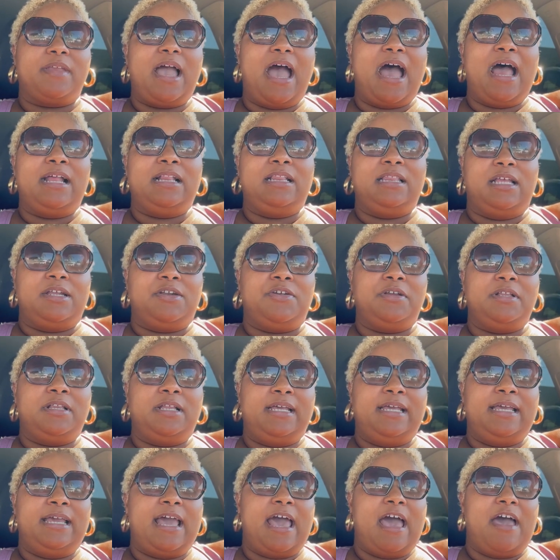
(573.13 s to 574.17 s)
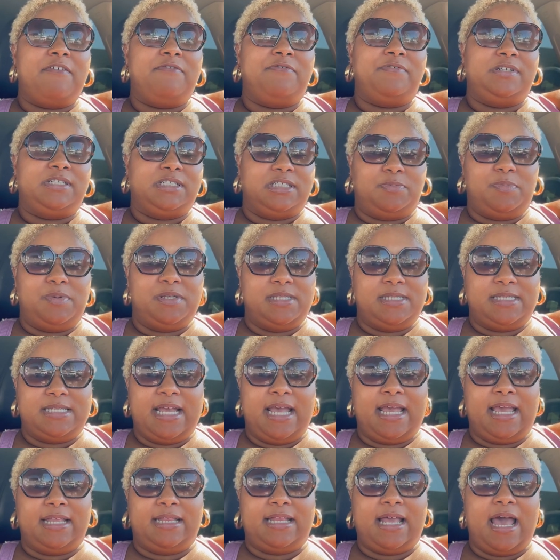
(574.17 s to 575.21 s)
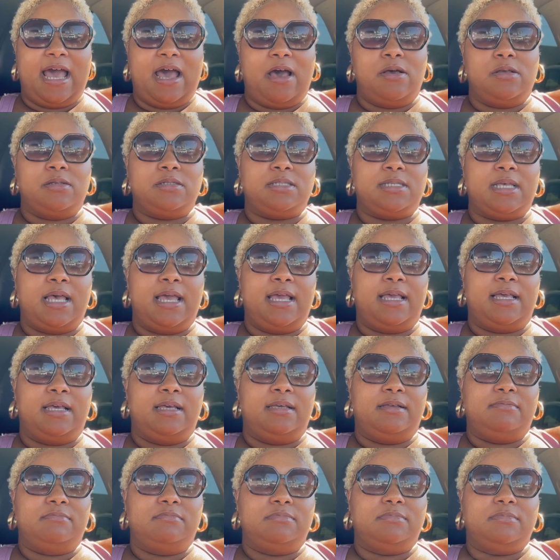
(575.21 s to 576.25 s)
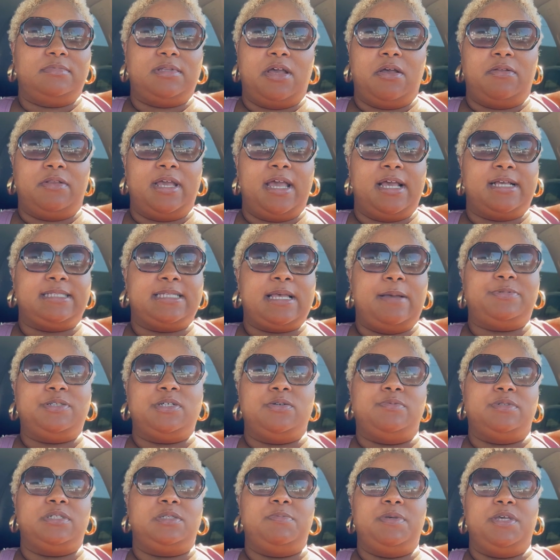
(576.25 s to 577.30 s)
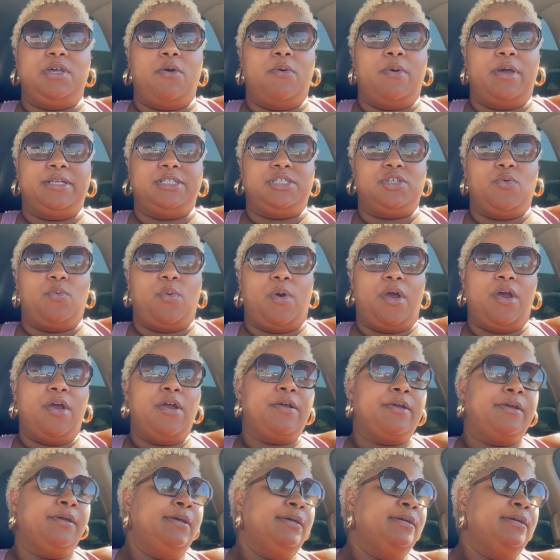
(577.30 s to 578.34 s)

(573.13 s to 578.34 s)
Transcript: I literally have just been staying in the house. Like, the only exception was me going to work,